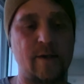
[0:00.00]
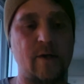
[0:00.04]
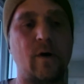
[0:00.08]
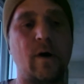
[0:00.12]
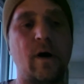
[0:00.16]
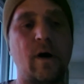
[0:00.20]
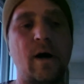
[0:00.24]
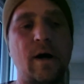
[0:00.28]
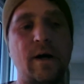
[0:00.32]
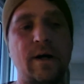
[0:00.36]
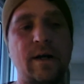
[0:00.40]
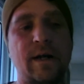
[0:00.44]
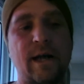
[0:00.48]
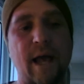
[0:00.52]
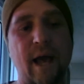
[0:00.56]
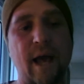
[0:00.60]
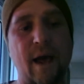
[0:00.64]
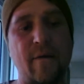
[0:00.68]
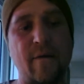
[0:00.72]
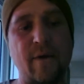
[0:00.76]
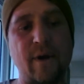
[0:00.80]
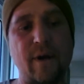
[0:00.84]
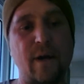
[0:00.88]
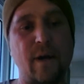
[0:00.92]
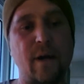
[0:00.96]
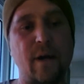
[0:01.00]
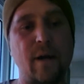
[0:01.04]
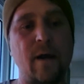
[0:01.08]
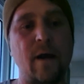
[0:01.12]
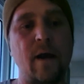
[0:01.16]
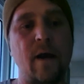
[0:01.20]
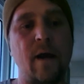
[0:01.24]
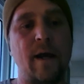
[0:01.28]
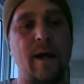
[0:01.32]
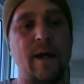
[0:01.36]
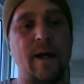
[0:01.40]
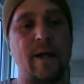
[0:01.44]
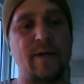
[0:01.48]
So concavity
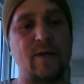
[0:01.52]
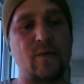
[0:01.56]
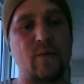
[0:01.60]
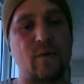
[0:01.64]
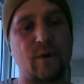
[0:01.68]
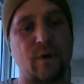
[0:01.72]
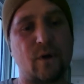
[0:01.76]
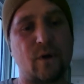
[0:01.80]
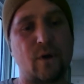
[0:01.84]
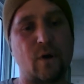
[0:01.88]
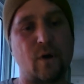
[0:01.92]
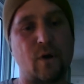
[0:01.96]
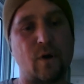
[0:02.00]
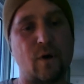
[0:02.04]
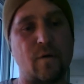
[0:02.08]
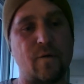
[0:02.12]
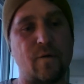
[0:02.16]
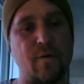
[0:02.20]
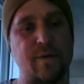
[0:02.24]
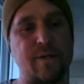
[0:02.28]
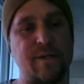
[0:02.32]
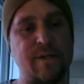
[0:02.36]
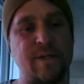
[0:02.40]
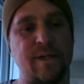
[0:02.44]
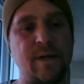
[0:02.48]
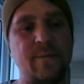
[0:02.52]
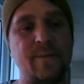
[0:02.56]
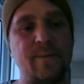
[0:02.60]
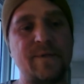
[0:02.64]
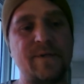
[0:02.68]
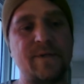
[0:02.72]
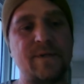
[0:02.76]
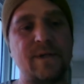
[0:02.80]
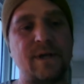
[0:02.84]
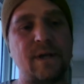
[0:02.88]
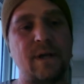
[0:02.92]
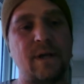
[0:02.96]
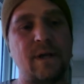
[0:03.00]
is where the curve
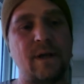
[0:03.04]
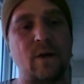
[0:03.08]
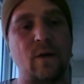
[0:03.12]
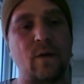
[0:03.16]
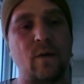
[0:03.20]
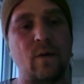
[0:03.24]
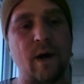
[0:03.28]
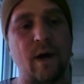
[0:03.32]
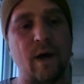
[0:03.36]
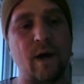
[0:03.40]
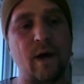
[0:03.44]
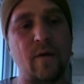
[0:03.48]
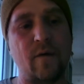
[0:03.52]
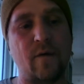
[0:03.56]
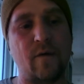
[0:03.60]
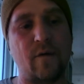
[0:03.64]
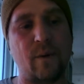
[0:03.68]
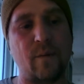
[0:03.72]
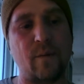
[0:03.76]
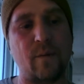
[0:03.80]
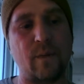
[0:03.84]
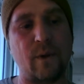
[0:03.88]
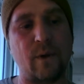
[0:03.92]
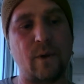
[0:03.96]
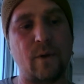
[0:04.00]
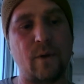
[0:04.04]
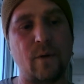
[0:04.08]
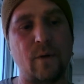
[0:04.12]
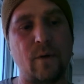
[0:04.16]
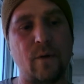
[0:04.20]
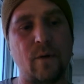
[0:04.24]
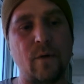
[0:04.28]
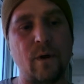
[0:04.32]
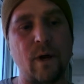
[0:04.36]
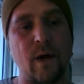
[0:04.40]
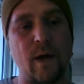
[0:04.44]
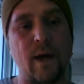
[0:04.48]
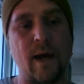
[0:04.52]
dips in away from
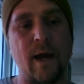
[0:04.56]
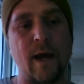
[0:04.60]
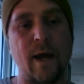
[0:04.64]
you,